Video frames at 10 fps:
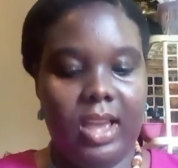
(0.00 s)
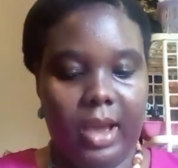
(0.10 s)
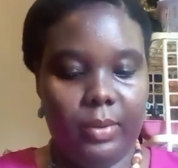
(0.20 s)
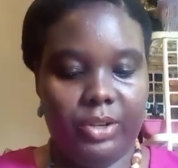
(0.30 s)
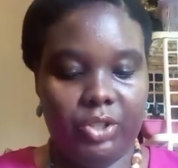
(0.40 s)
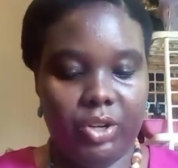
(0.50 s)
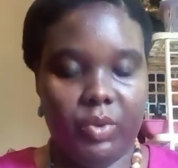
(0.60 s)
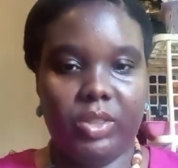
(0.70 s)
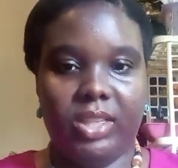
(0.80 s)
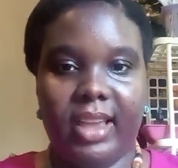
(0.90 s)
I want to show you
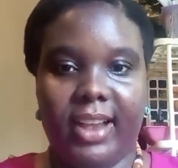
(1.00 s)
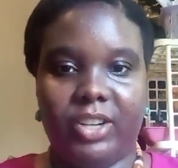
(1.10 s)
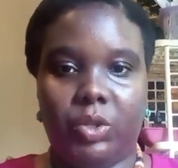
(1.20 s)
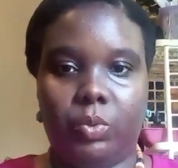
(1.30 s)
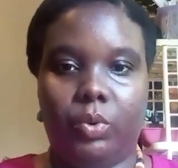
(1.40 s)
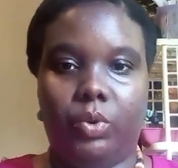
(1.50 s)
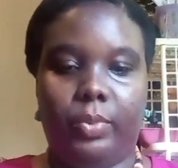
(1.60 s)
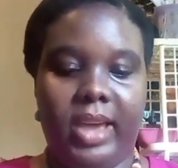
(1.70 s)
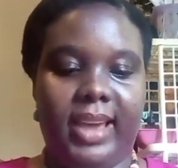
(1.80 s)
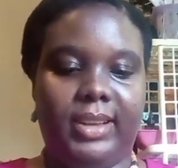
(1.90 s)
what the actual
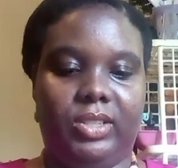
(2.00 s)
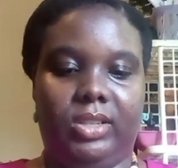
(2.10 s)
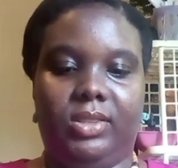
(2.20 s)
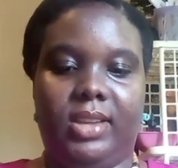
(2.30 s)
package looks